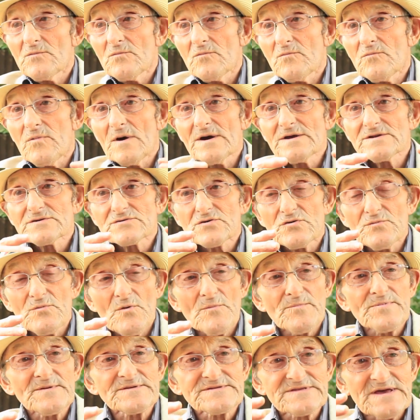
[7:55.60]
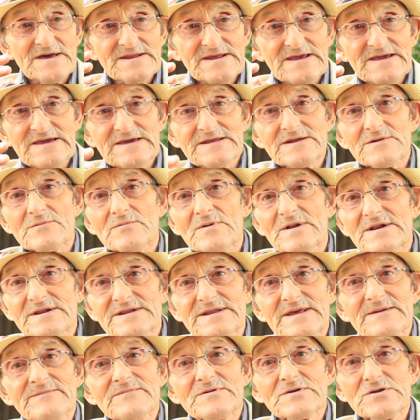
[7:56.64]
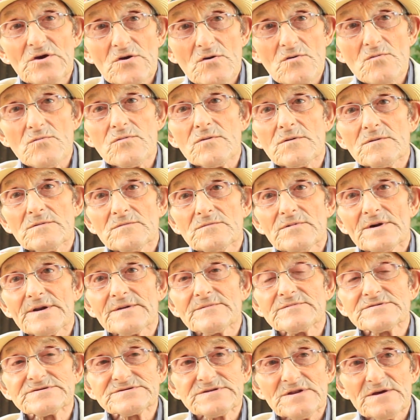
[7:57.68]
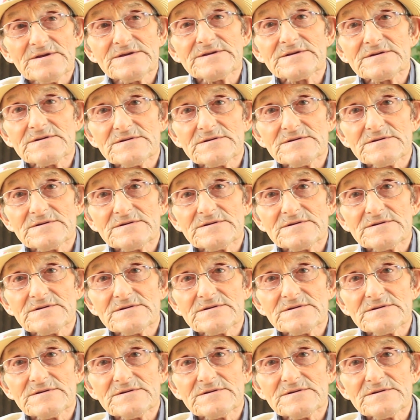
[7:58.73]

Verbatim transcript: Wilde come up at that era, we'll never know what it was like.